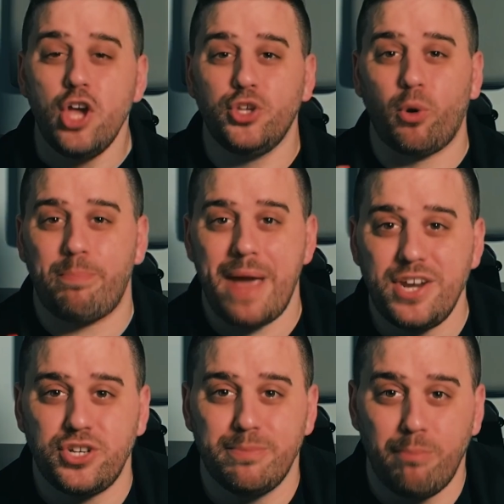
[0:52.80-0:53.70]
Your
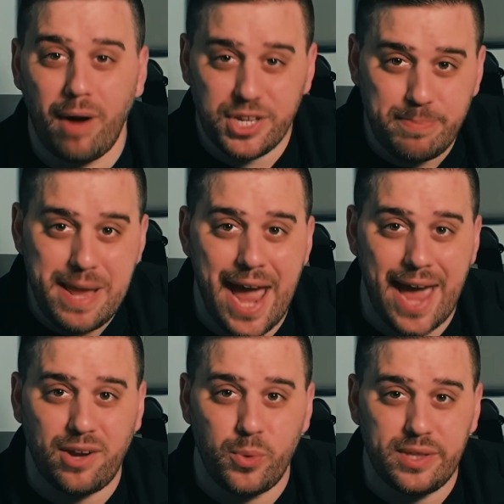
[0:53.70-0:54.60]
patient must be
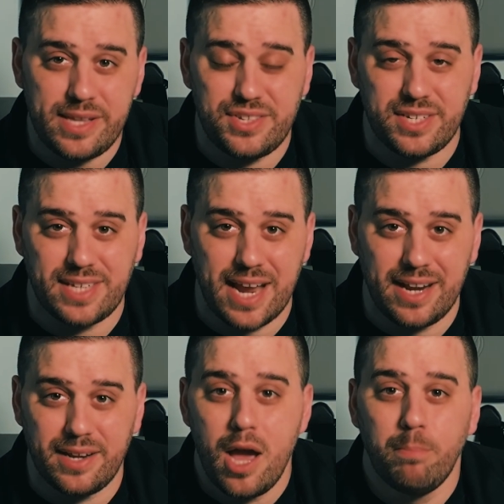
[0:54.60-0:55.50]
adequately
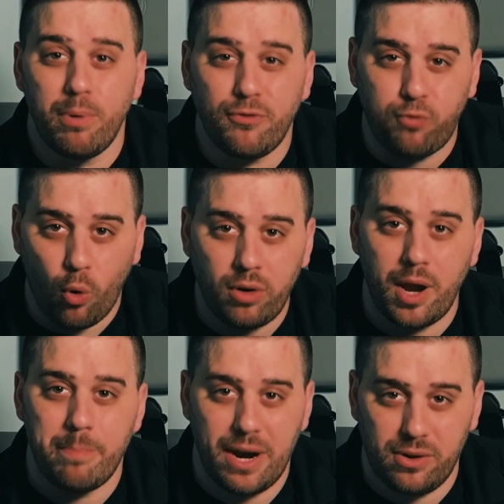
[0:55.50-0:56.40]
sedated before
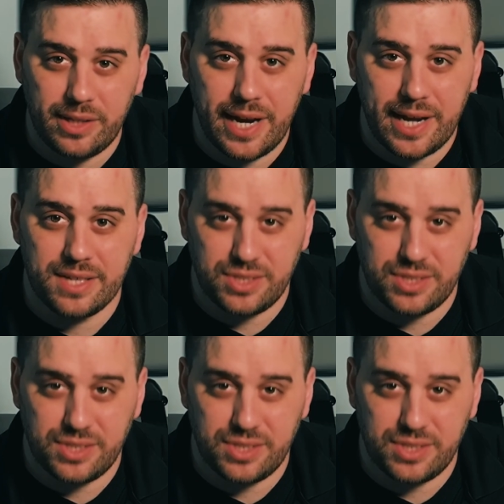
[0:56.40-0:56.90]
a paralytic is